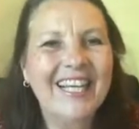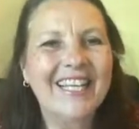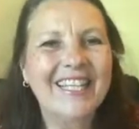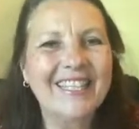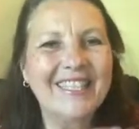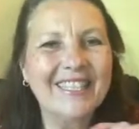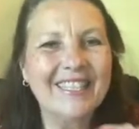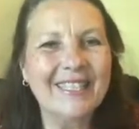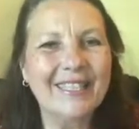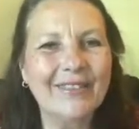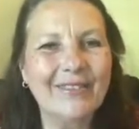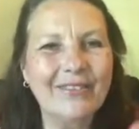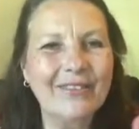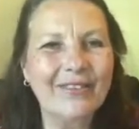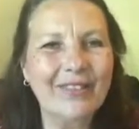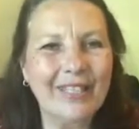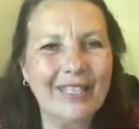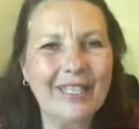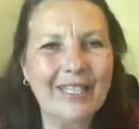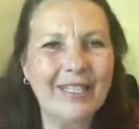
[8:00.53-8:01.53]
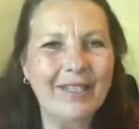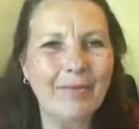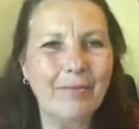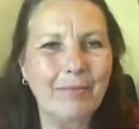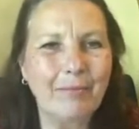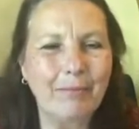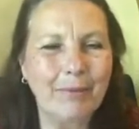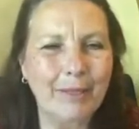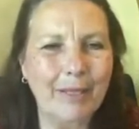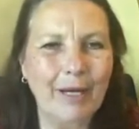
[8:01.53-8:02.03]
little
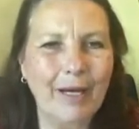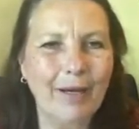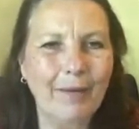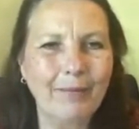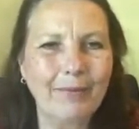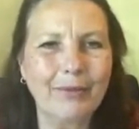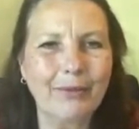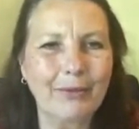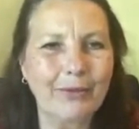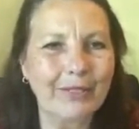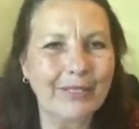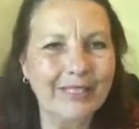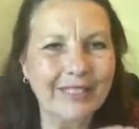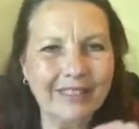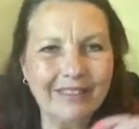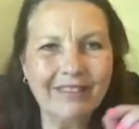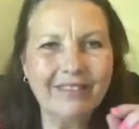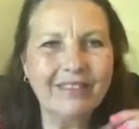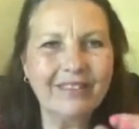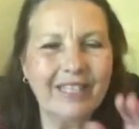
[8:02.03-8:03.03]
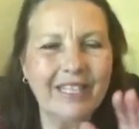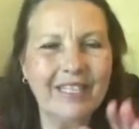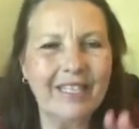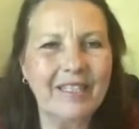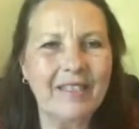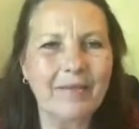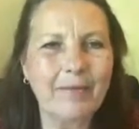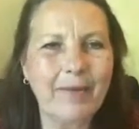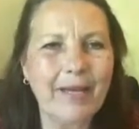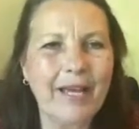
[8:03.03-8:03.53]
blobs, or little
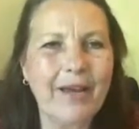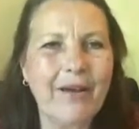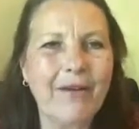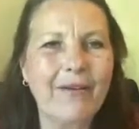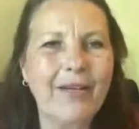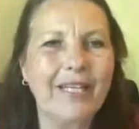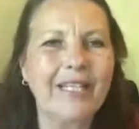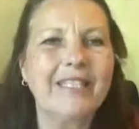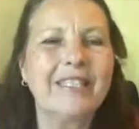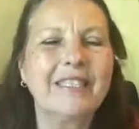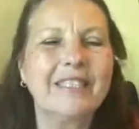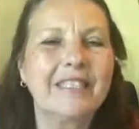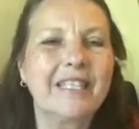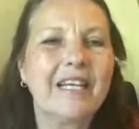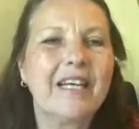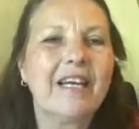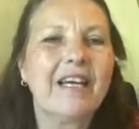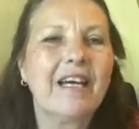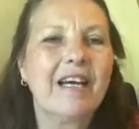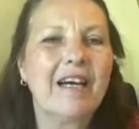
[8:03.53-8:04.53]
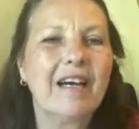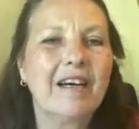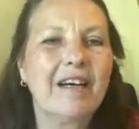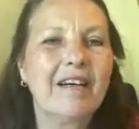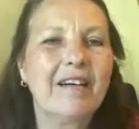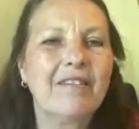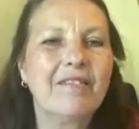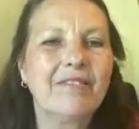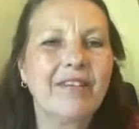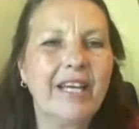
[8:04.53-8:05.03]
areas of